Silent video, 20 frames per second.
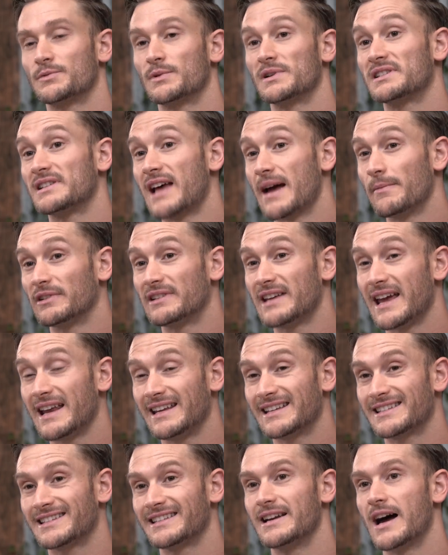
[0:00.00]
because we're
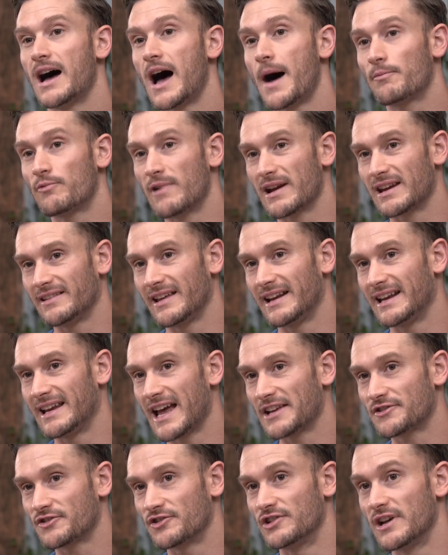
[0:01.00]
simultaneously upregulating
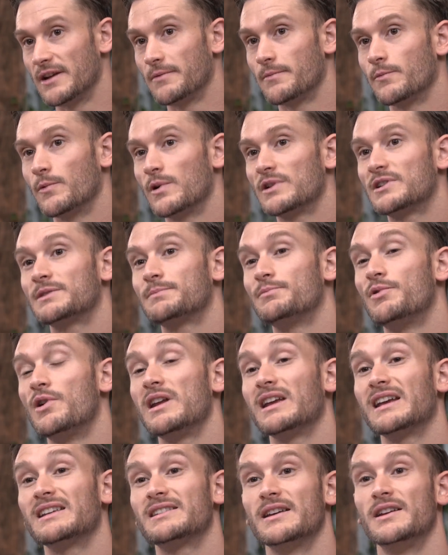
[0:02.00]
estrogen, which is
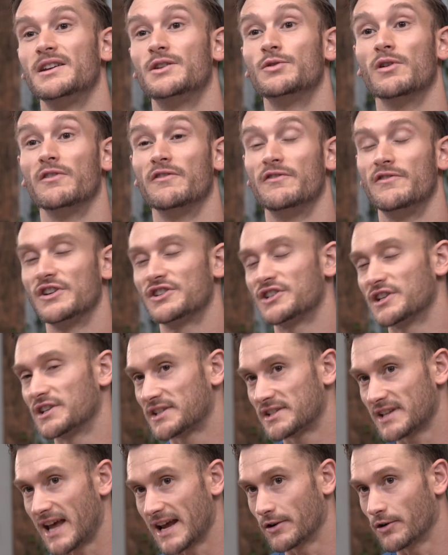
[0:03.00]
putting us into a
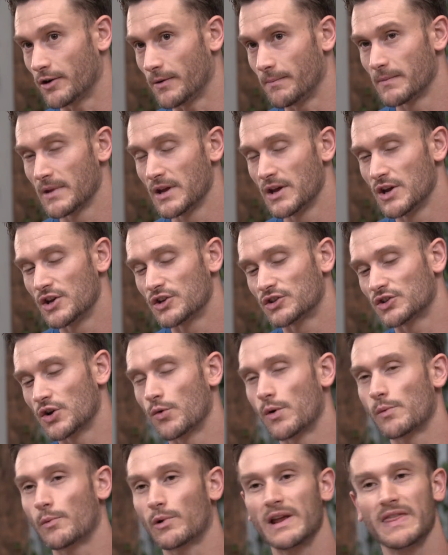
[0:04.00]
vicious cycle.
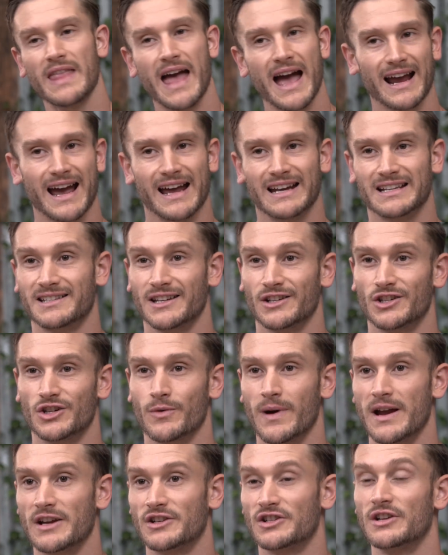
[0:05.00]
So when we're in that kind of
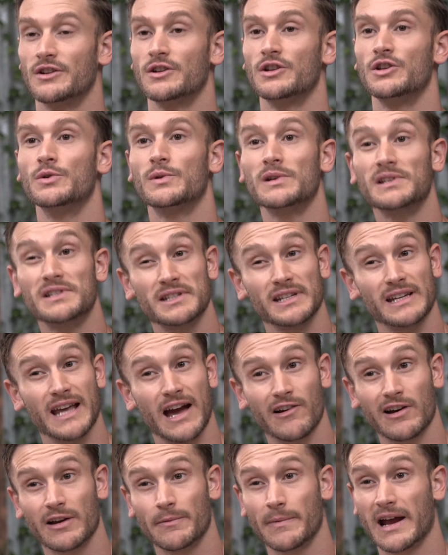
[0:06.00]
situation, you can see
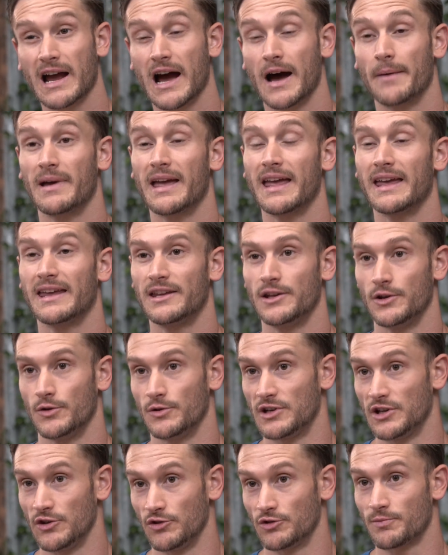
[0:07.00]
how it can become a
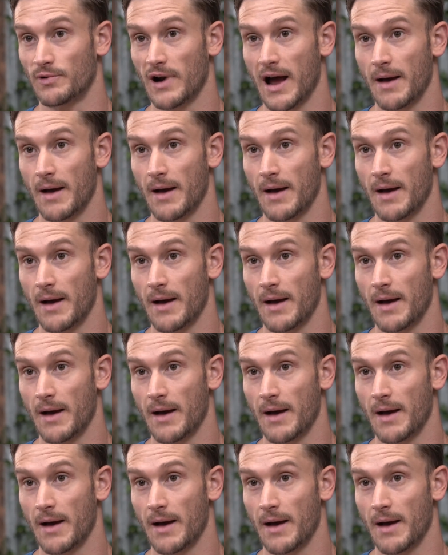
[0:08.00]
huge, huge